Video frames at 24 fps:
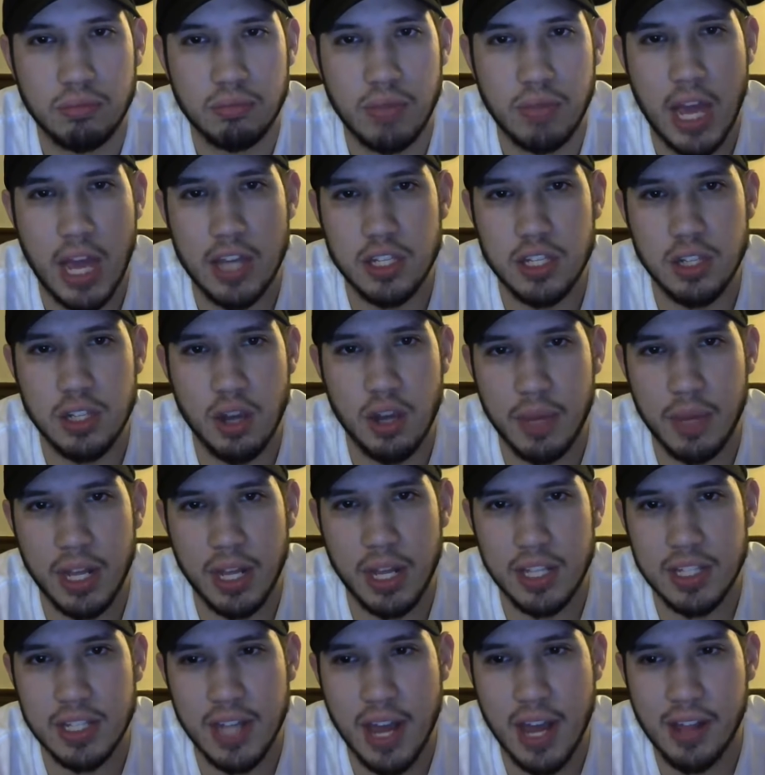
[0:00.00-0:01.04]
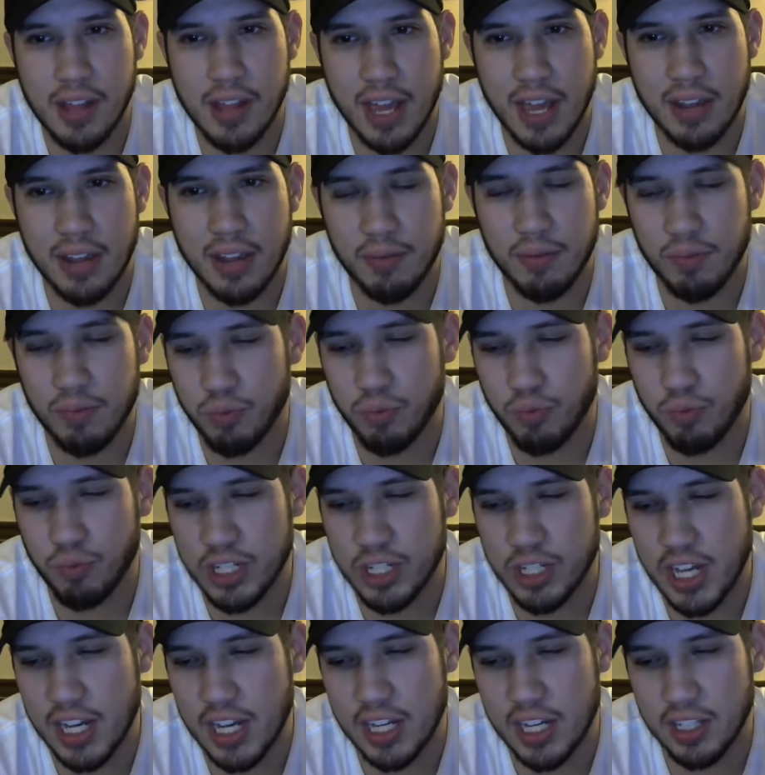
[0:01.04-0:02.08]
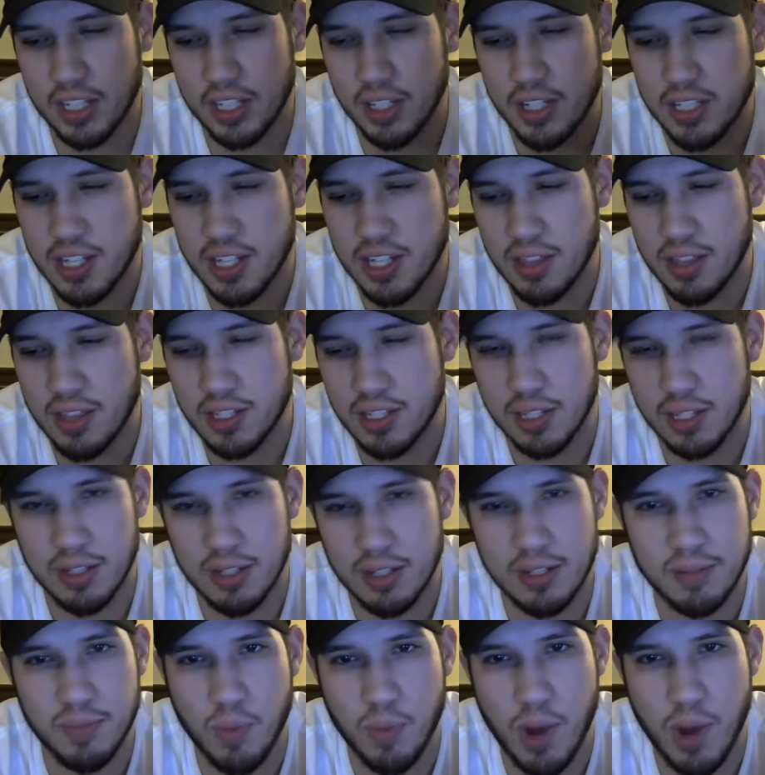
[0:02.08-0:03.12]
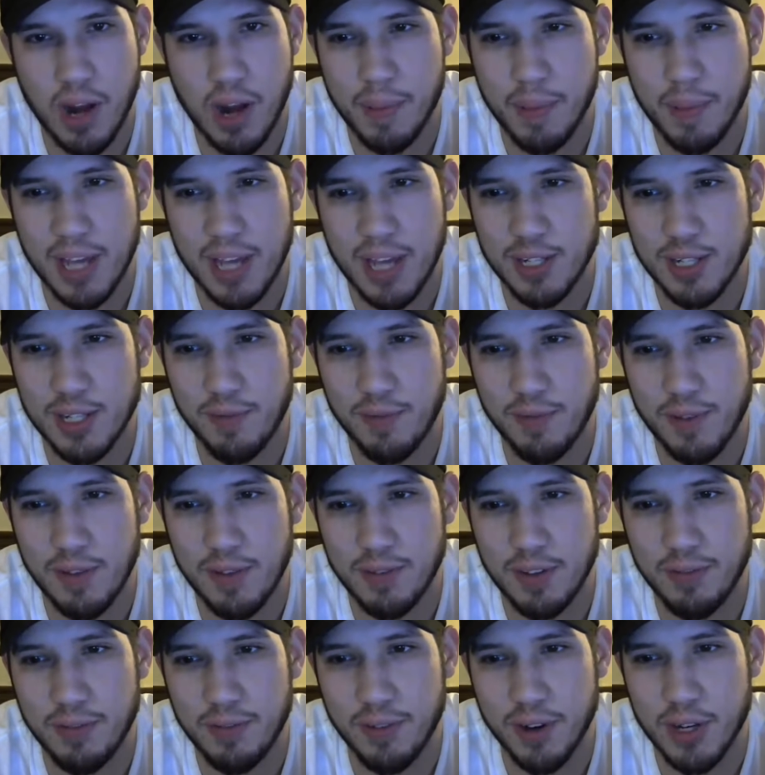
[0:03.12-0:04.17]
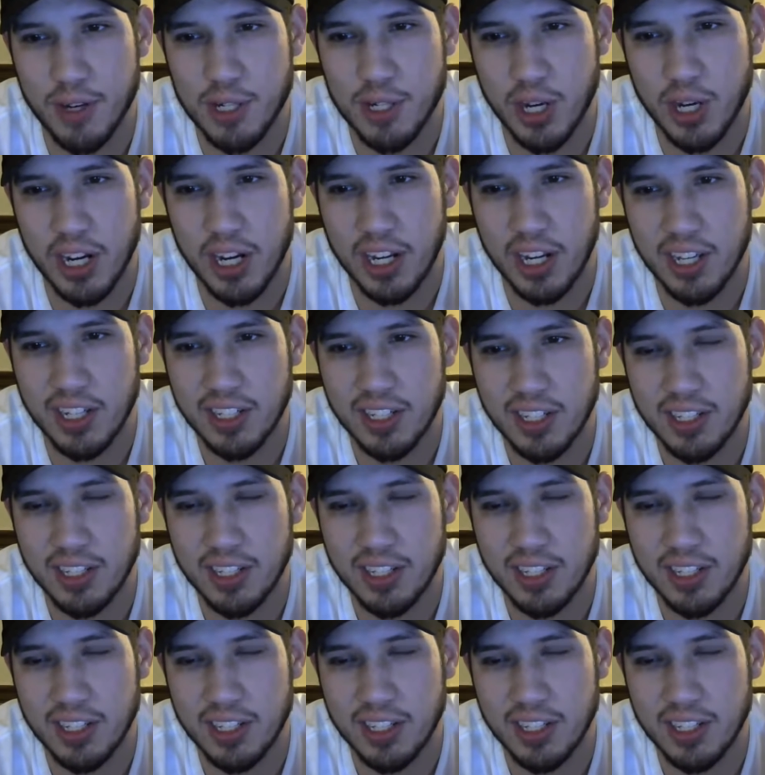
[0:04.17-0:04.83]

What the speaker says: Yeah, so I mean, it's not like ridiculous to want to pay $250 for a drink.